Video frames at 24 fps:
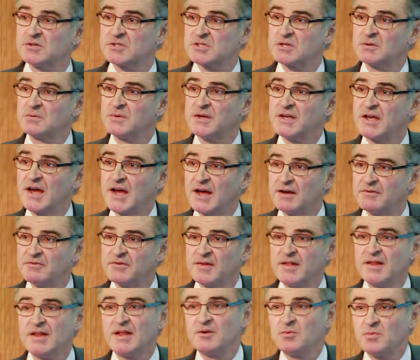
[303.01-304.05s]
So we
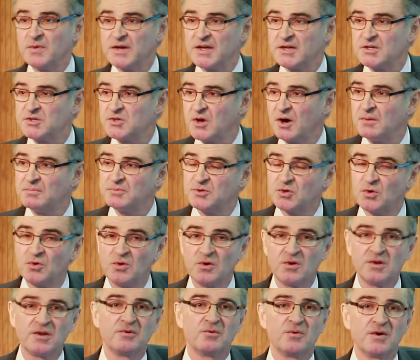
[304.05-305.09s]
adopt
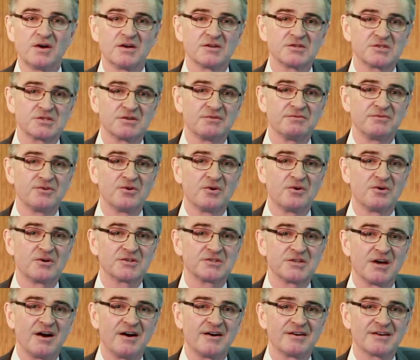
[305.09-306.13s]
all the worst of your
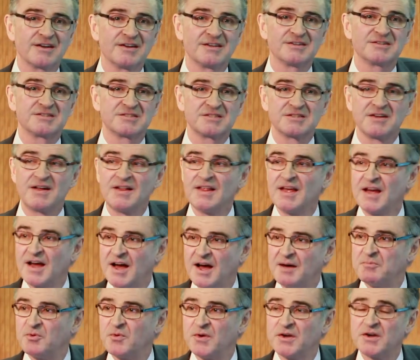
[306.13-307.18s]
targets,
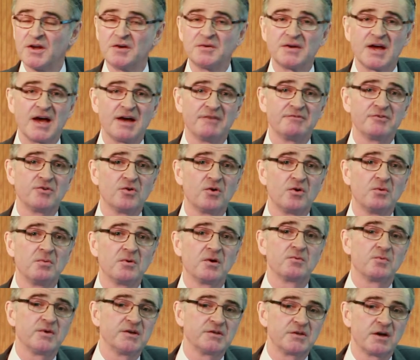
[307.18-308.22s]
but we don't
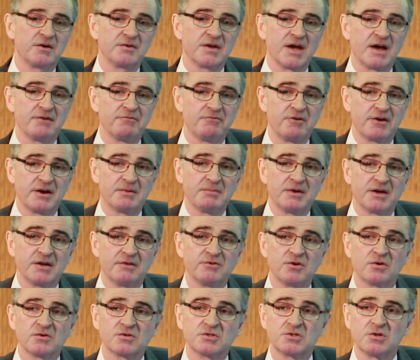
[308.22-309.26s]
have very many of
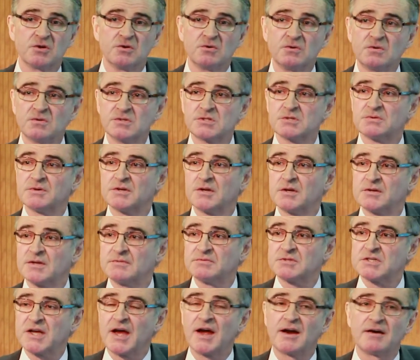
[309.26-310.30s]
your tools, so we don't
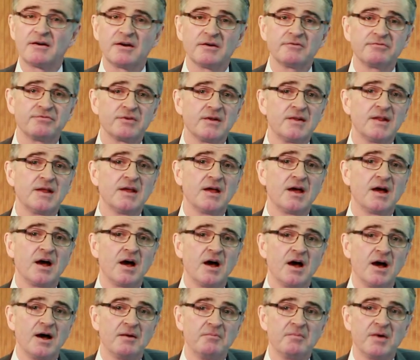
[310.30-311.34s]
have tariff.
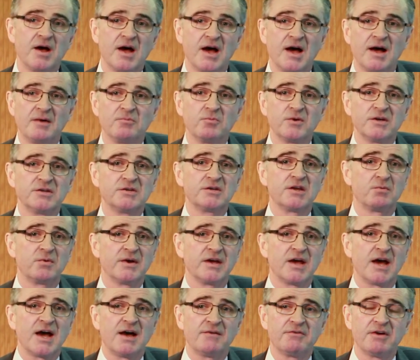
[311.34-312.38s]
And we
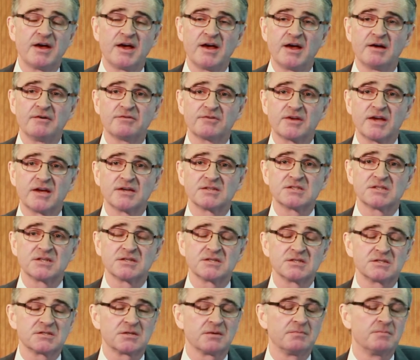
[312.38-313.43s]
have a healthcare
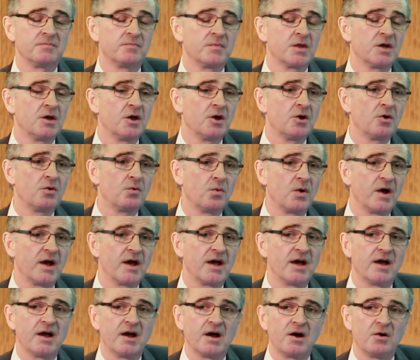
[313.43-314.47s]
system
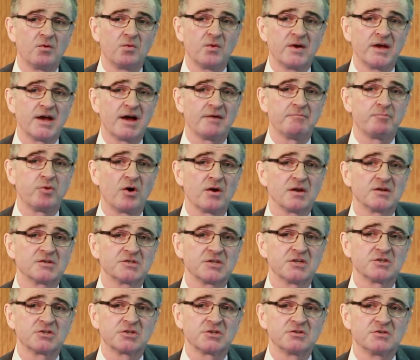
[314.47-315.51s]
where we have
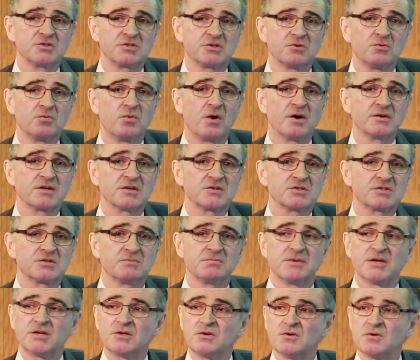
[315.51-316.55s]
politicians who want us to
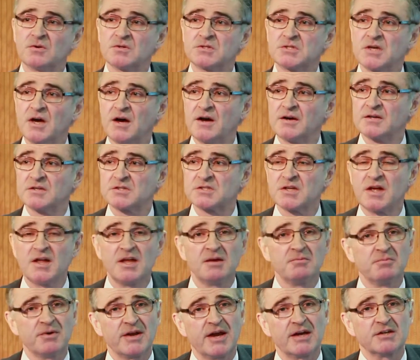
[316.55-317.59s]
meet your targets,
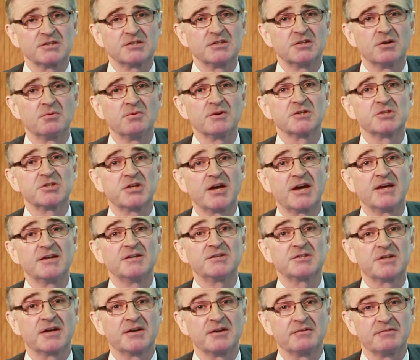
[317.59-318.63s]
but actually don't want to
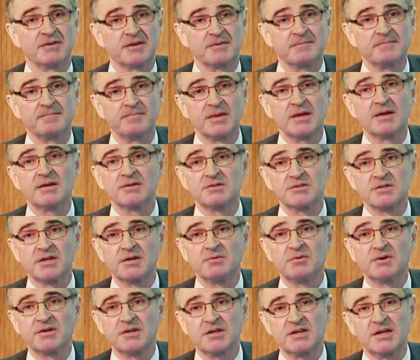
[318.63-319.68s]
change anything. So they
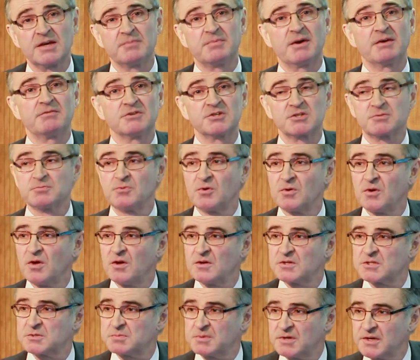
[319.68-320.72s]
want to keep every small
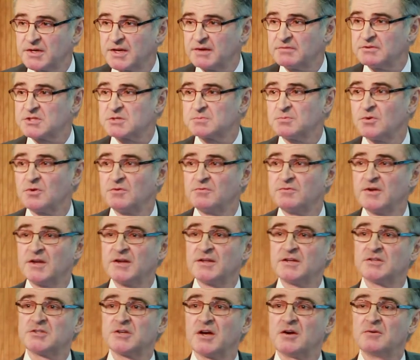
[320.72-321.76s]
hospital and every small
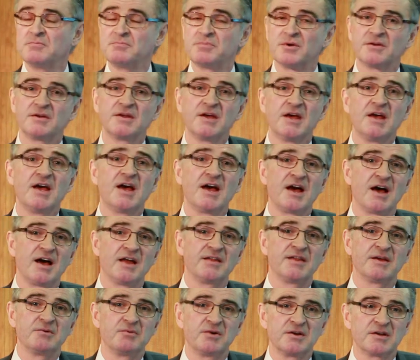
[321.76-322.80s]
village open, and
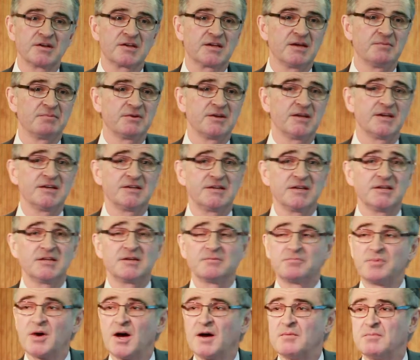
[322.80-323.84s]
they want to keep an ED
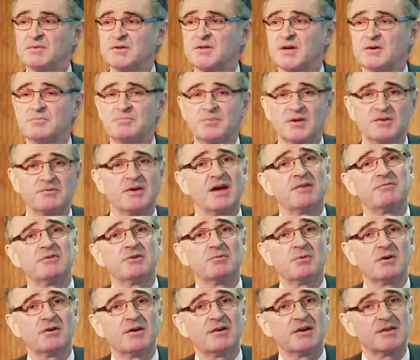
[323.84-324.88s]
department open
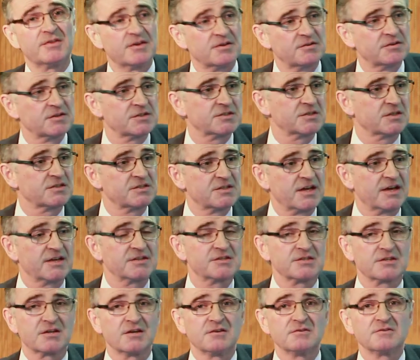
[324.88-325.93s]
everywhere there is a
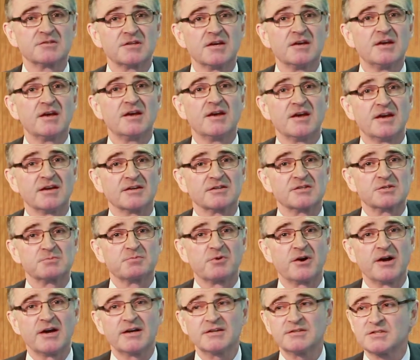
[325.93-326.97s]
Tesco's
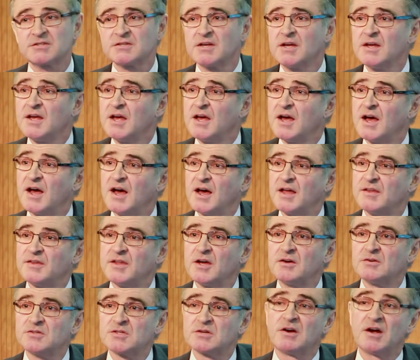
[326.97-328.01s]
Express. And
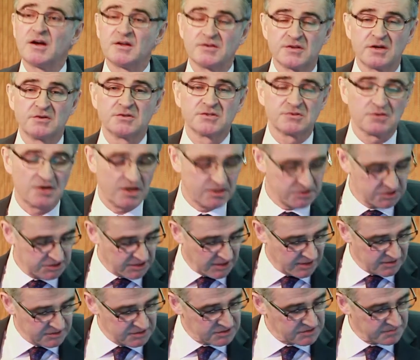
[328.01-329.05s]
those are our
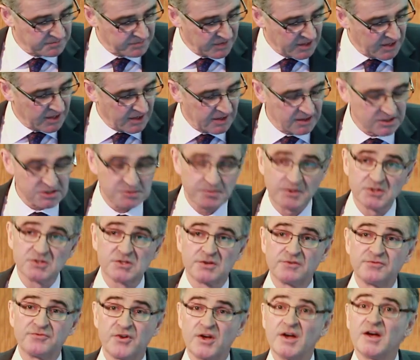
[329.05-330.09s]
challenges. I suppose
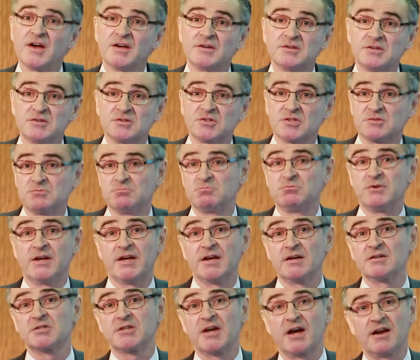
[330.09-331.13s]
the third
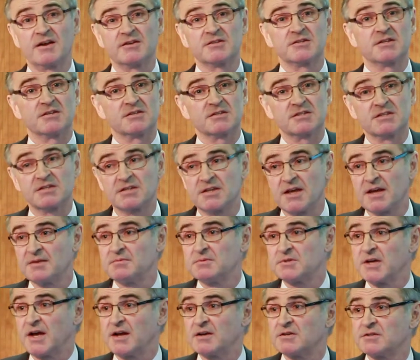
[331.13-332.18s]
real challenge, and it's the same
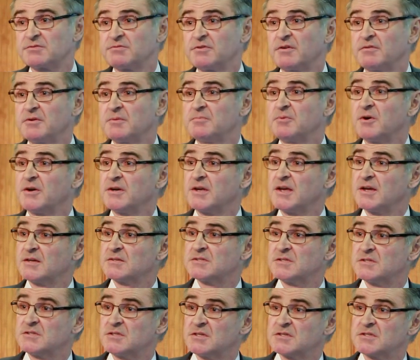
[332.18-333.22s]
challenge for everybody
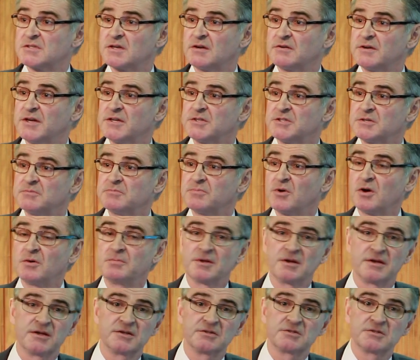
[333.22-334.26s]
else, is just our aging
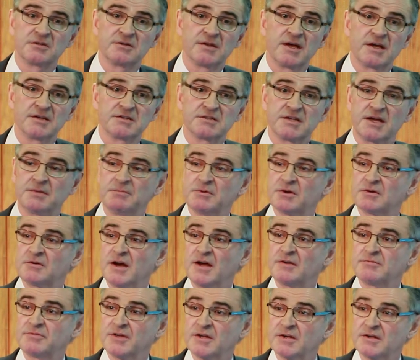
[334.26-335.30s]
population, that
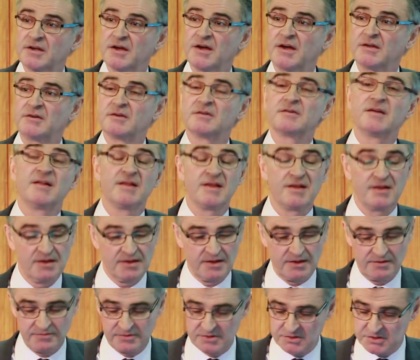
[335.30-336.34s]
demographic. And
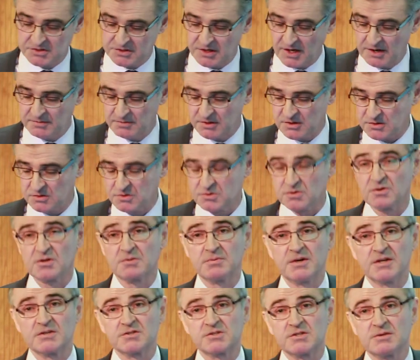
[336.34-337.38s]
if there's time, I can talk
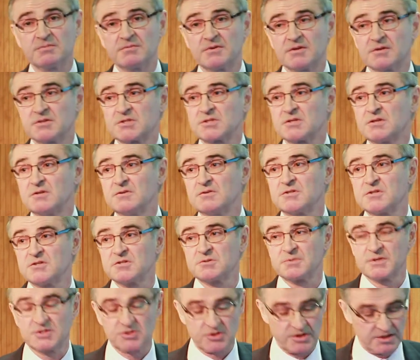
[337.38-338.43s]
about some of the
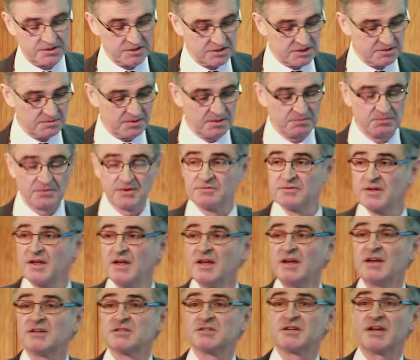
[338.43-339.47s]
solutions we're trying to come up with.
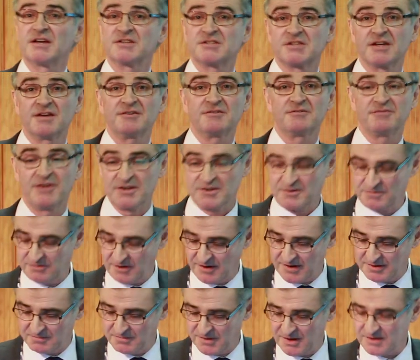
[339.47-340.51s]
So that's it. Thank you
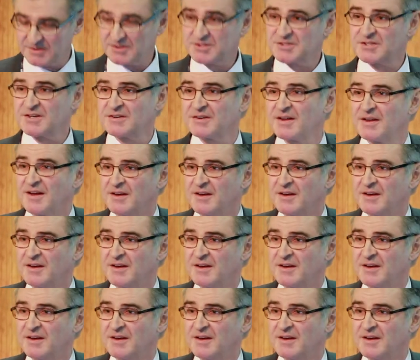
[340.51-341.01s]
very much.